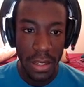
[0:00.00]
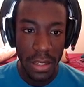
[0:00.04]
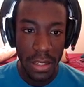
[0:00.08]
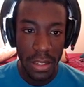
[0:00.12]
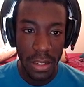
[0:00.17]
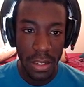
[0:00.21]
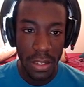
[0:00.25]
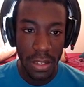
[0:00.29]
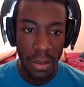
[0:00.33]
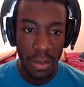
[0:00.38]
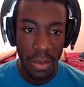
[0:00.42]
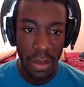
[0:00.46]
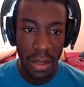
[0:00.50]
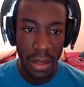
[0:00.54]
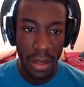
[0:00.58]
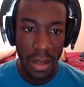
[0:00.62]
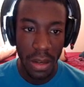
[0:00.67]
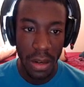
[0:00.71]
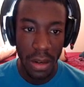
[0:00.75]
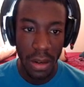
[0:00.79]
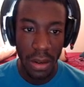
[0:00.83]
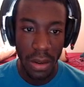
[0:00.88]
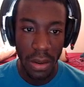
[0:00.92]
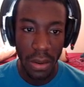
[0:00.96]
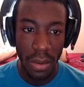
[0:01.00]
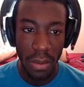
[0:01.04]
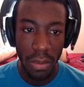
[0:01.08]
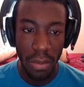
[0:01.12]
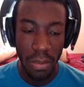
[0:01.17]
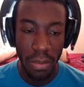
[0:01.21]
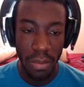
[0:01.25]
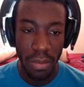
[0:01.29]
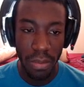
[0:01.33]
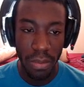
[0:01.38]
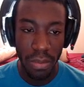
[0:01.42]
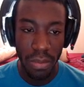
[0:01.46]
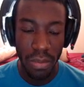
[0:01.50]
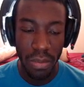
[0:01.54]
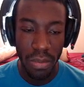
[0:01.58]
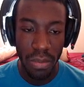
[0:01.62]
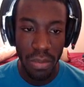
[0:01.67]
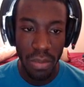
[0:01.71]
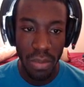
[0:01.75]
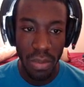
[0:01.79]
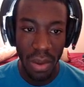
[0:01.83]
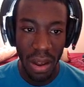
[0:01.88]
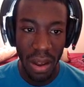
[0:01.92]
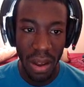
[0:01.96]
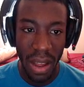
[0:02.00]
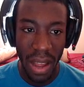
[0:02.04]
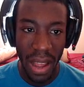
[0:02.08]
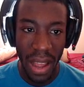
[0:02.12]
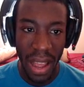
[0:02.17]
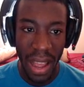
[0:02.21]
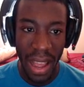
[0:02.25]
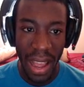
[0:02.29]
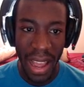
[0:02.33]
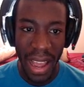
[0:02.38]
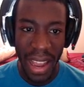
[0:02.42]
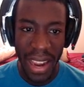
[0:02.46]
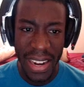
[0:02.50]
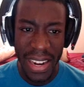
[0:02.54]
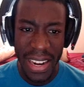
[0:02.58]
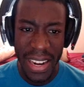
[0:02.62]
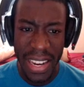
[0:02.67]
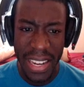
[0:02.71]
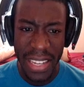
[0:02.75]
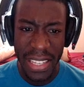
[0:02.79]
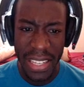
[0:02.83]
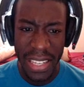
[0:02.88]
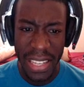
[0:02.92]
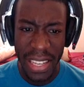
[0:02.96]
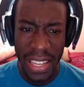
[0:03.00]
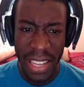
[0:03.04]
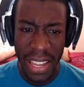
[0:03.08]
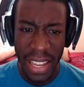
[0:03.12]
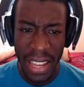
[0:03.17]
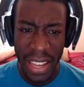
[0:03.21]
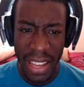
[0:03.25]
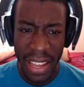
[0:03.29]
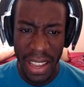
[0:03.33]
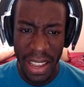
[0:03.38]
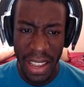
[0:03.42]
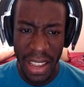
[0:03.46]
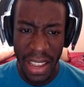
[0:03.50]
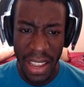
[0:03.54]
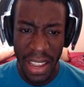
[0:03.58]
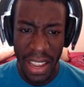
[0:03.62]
Is there something here? Oh. I need to get